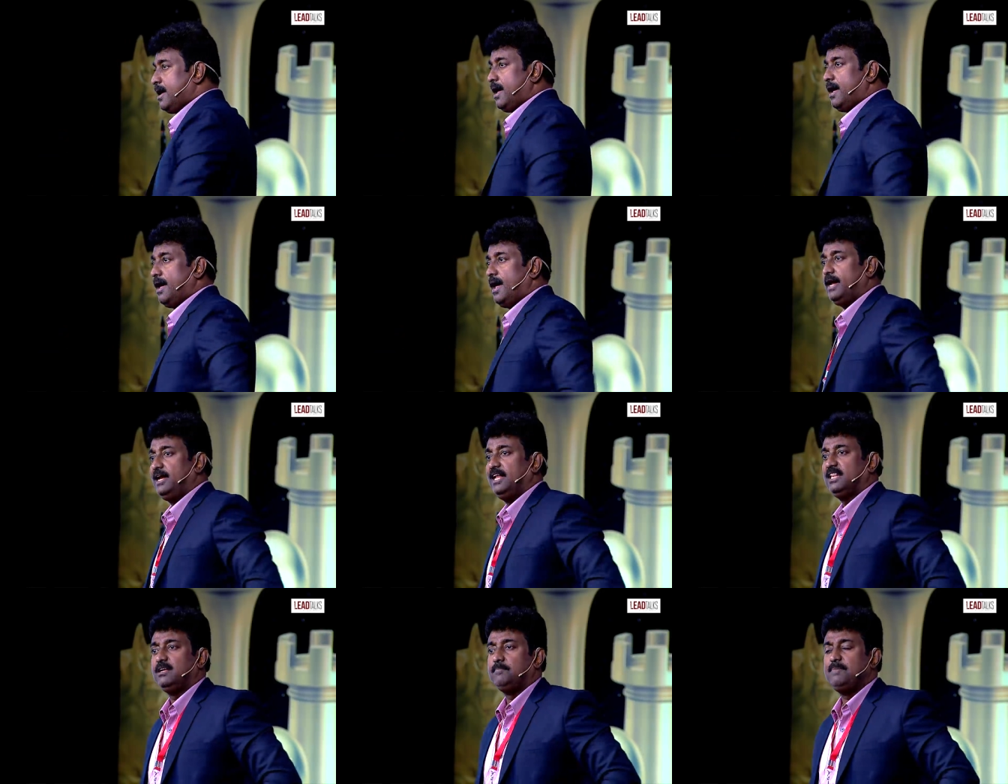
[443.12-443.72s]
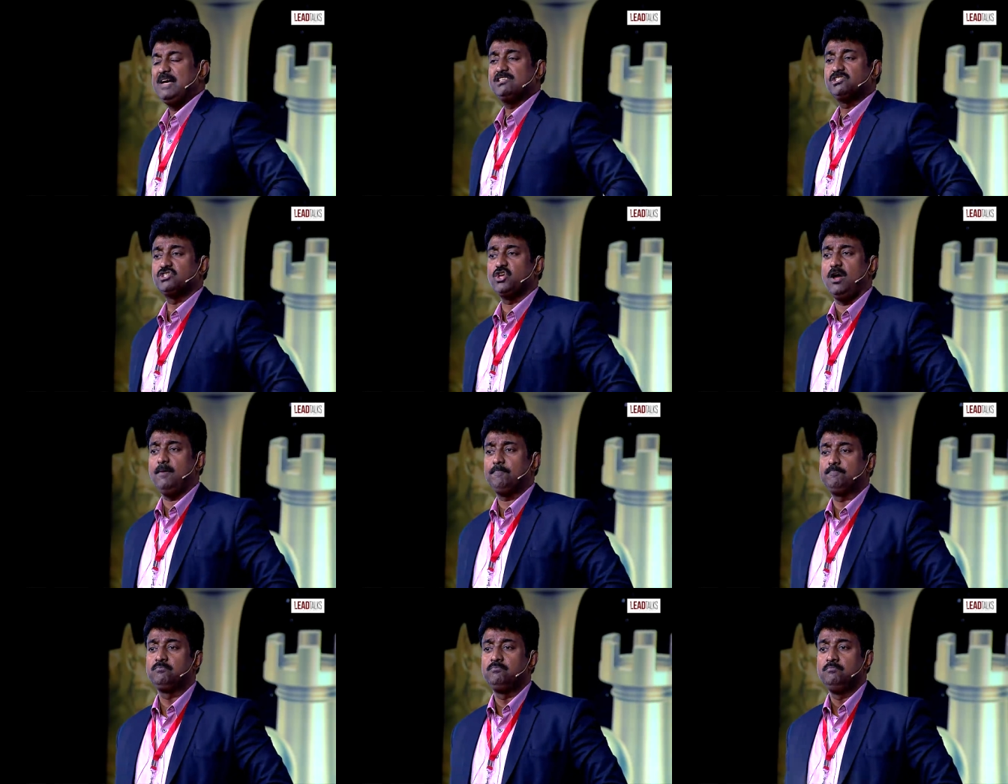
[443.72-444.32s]
And at the bus
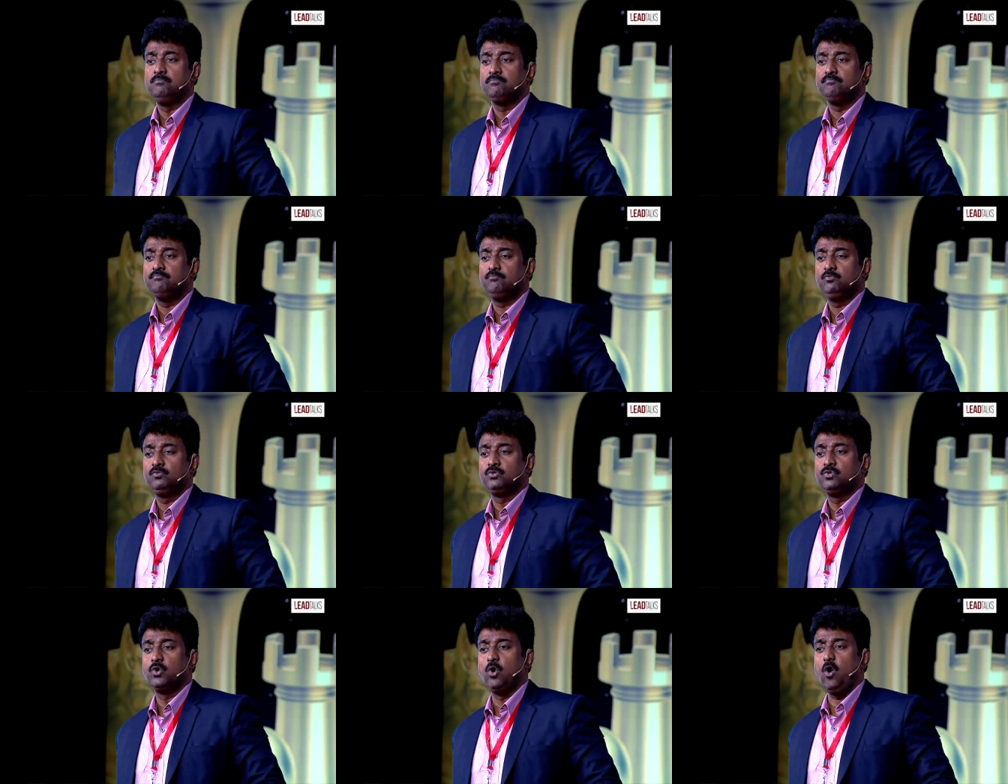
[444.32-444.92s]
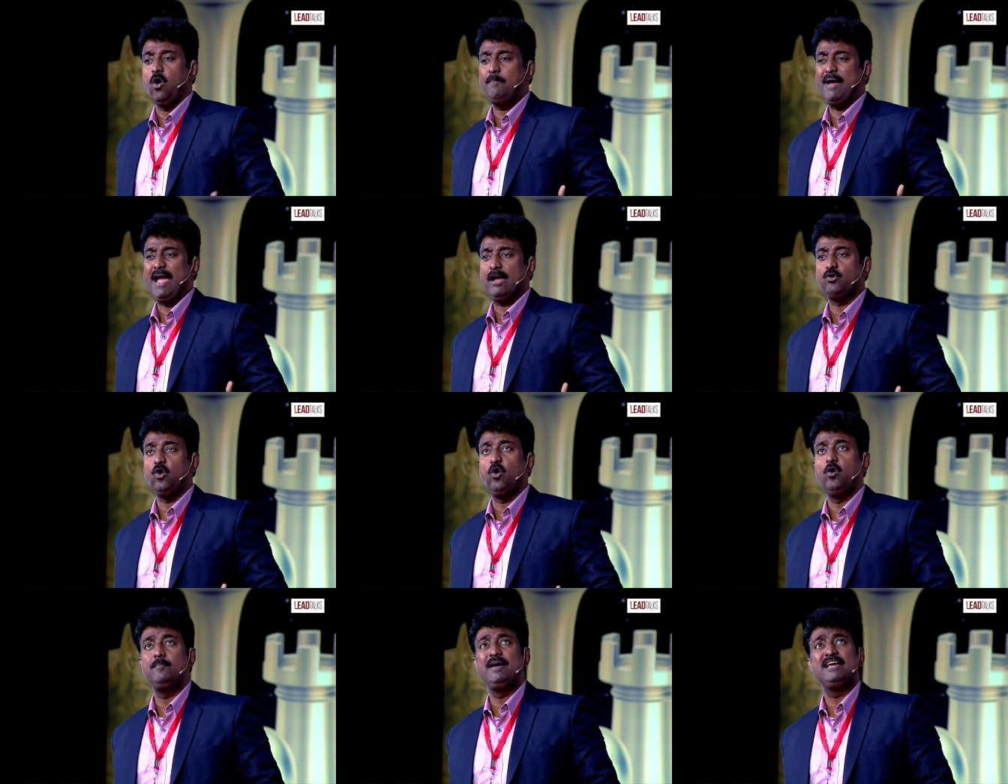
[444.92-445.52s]
stop, to go back
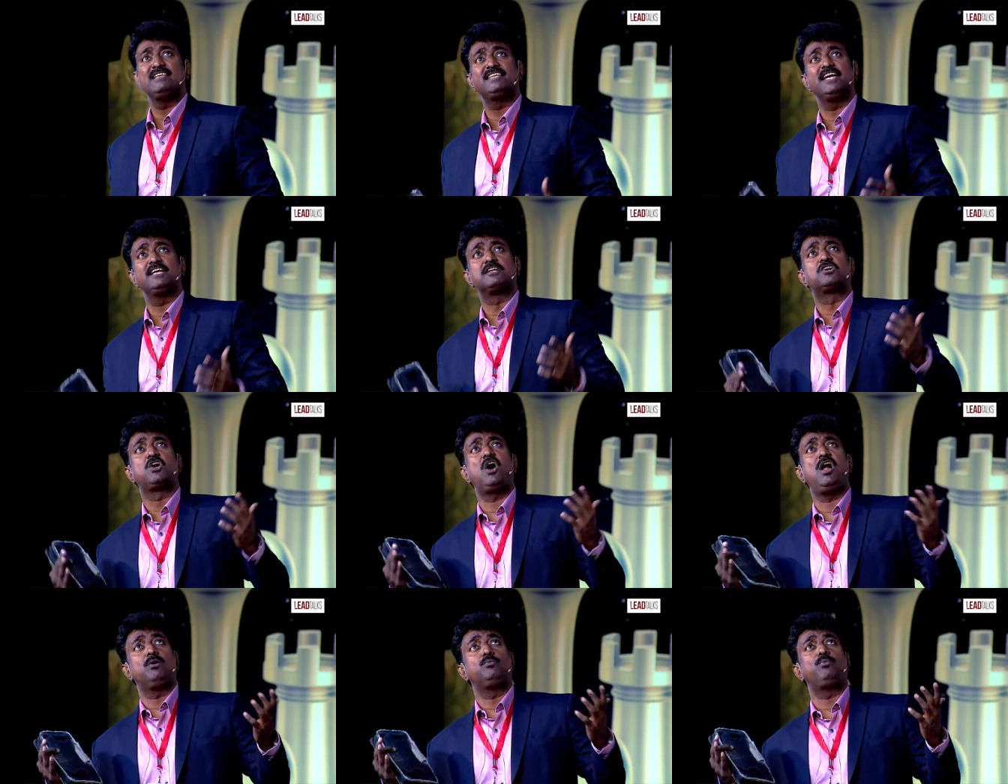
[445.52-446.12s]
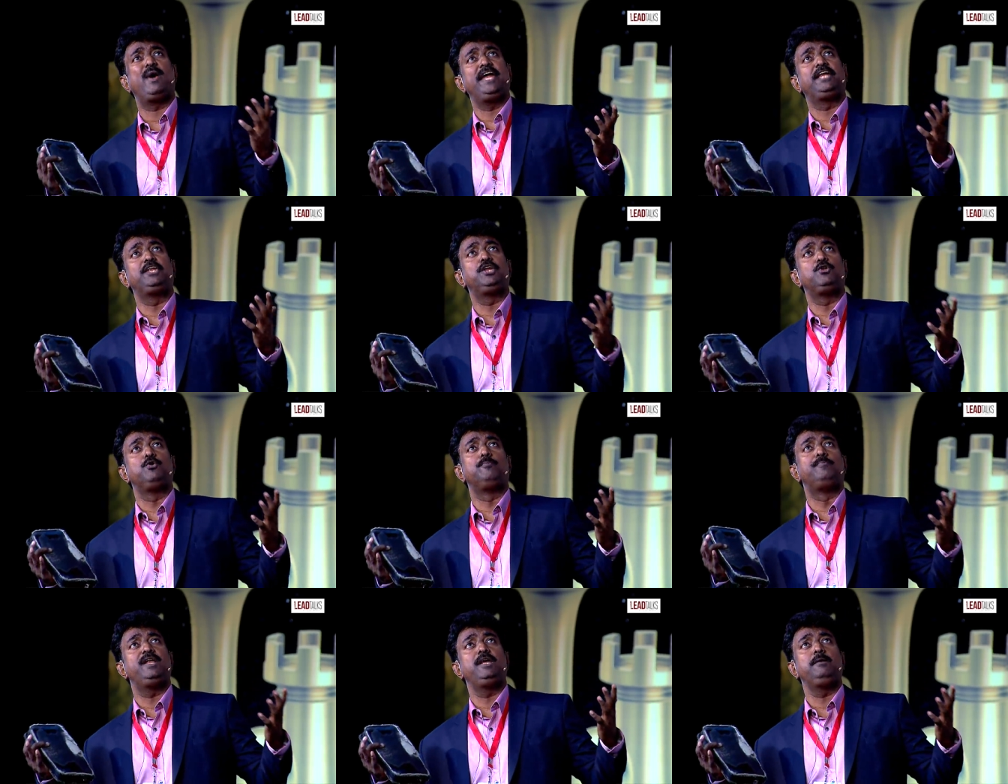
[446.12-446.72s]
home, I said, God, why did
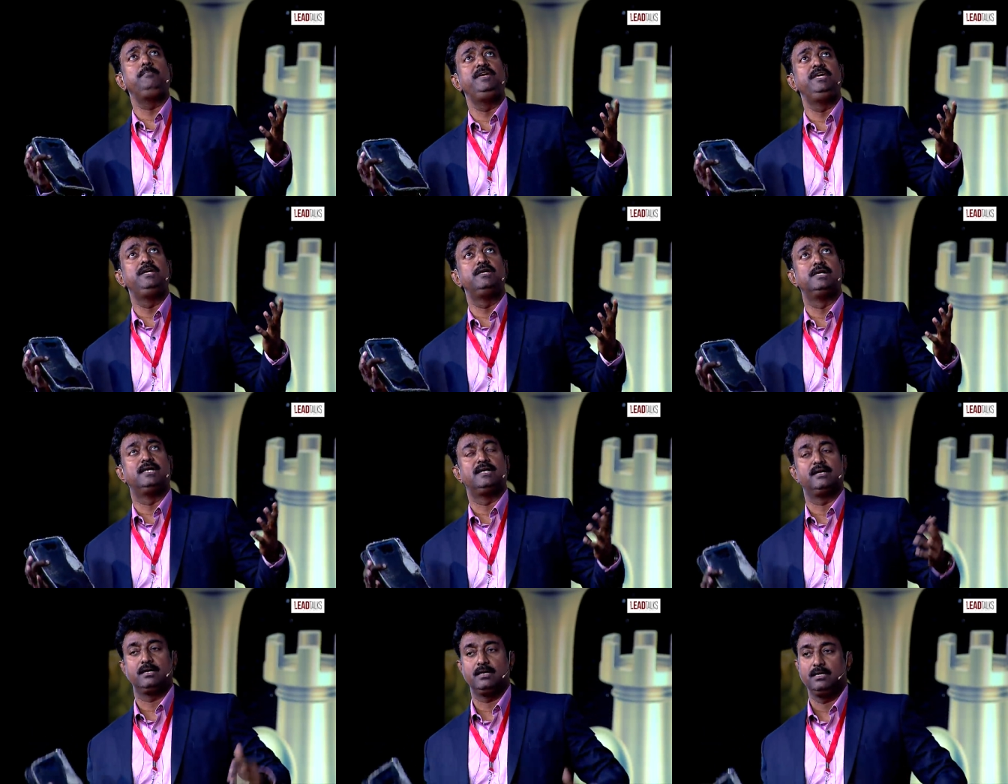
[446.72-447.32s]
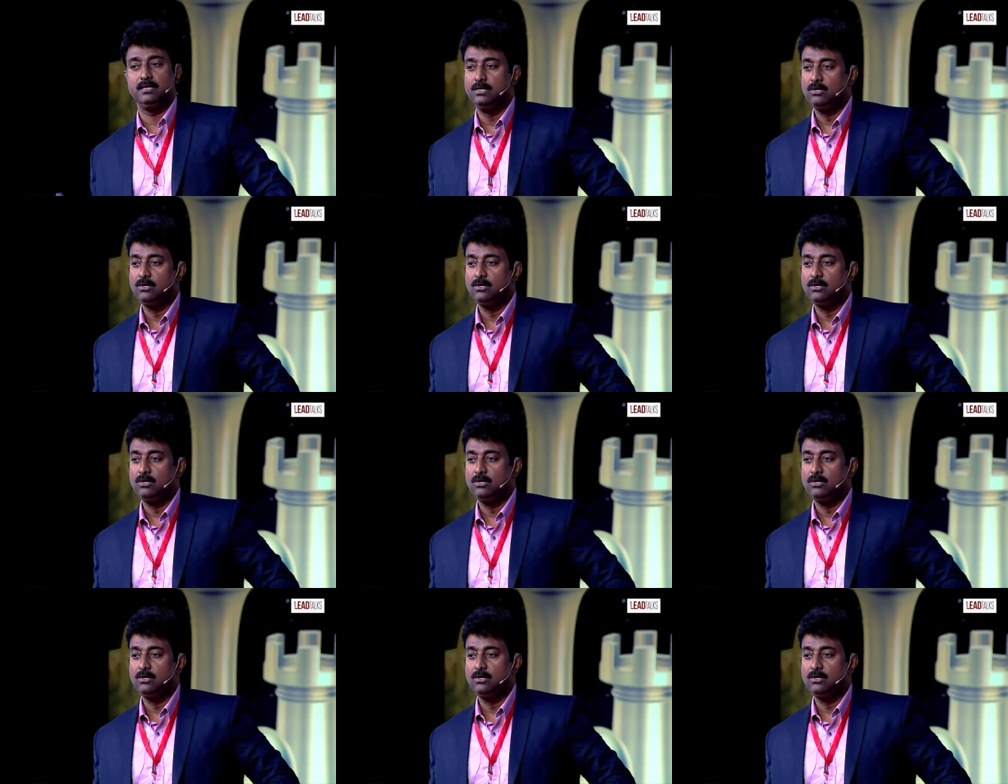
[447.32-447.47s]
you bring me here?